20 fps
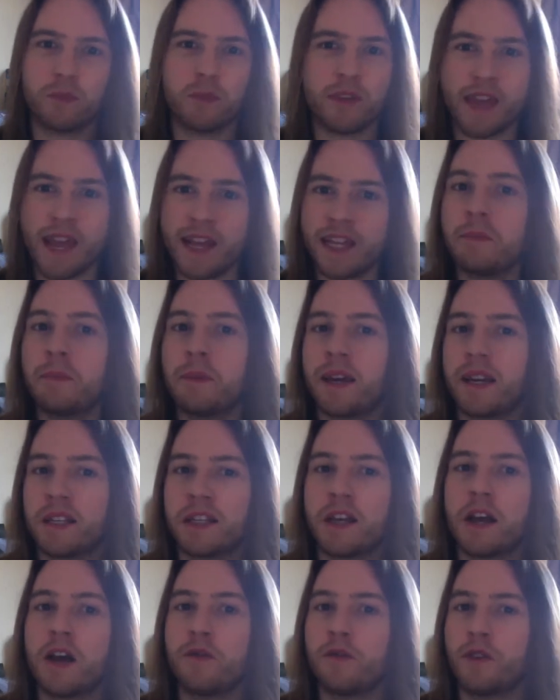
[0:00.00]
With any
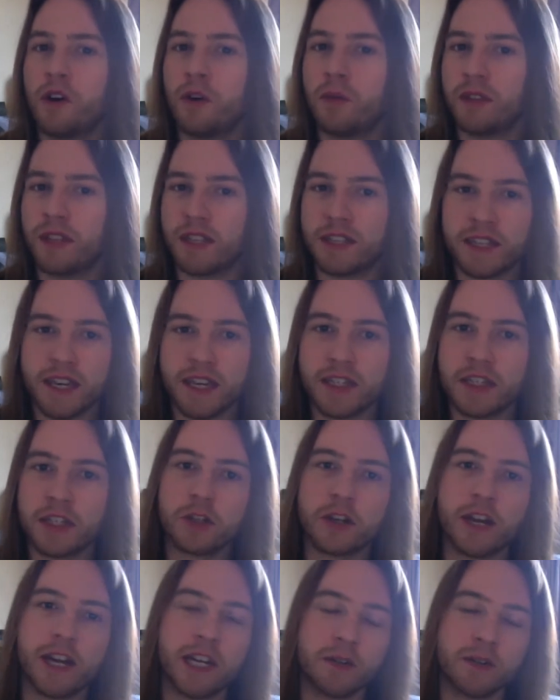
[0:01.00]
Pixar film with a teaser
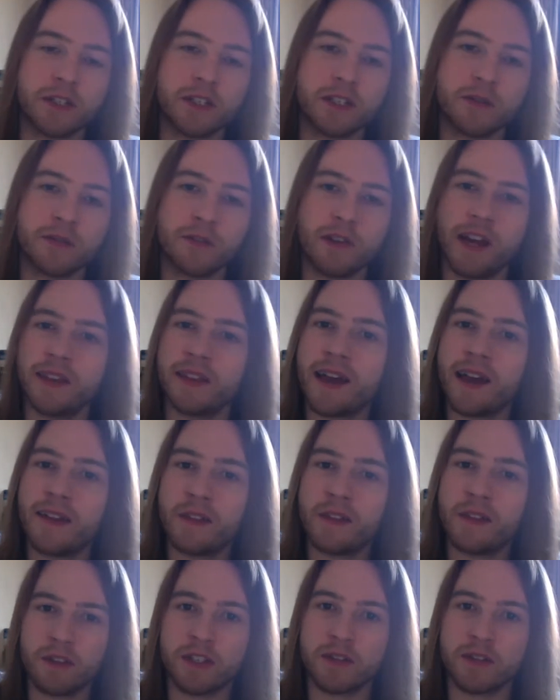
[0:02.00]
trailer and stuff like that,
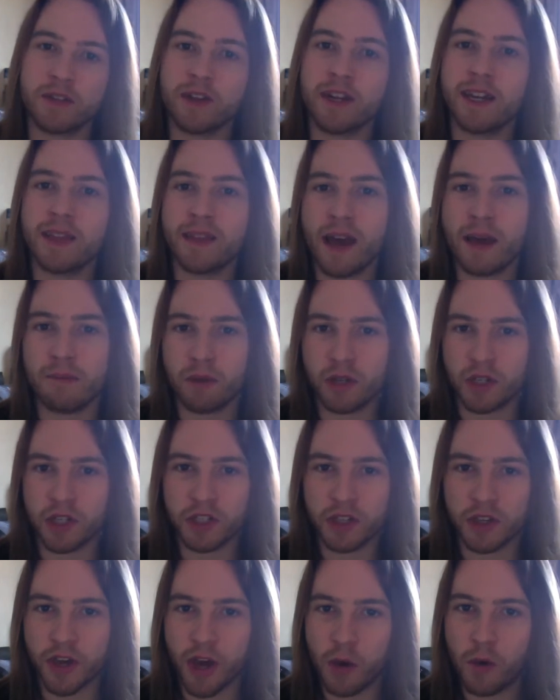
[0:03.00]
there isn't really that much
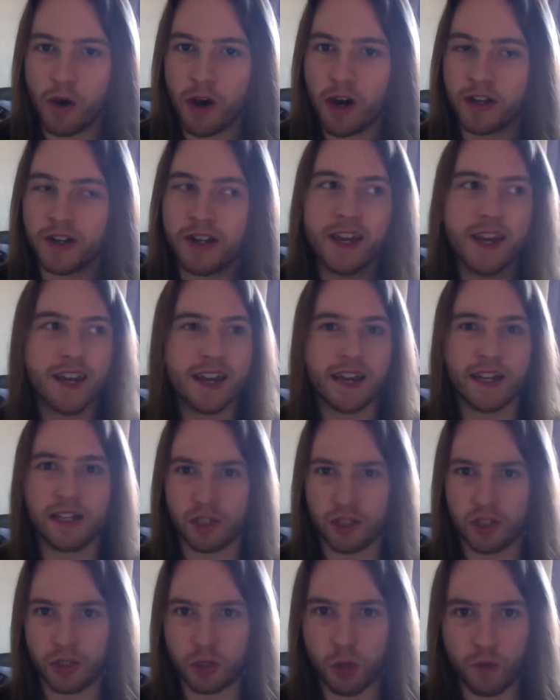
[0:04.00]
to go on. It's
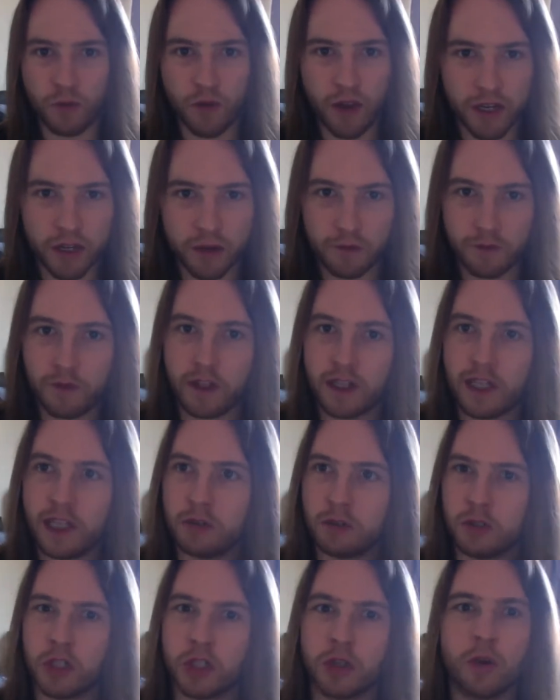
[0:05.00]
just sort of like a fun
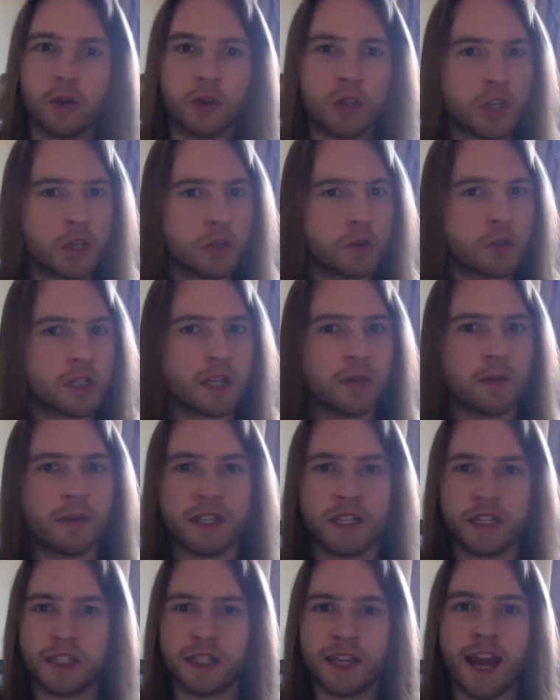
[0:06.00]
little short, usually,
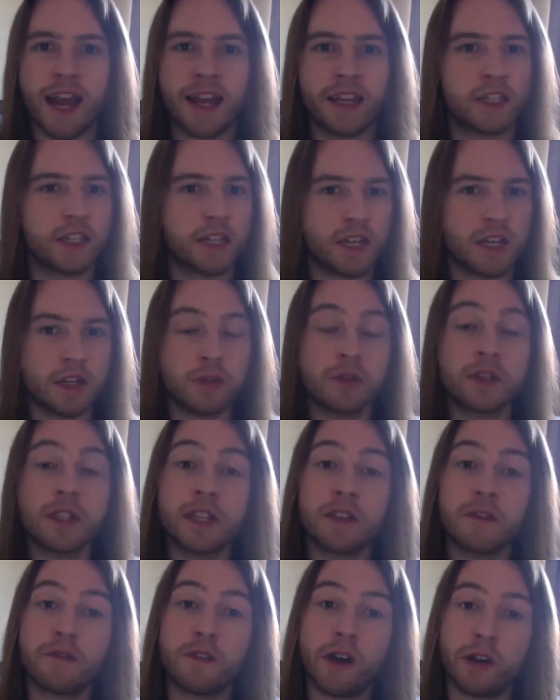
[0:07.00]
which isn't actually used
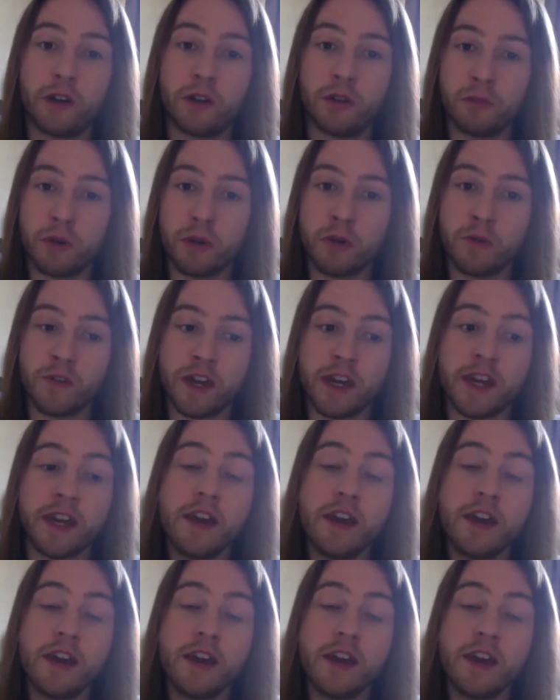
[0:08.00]
in the final movie.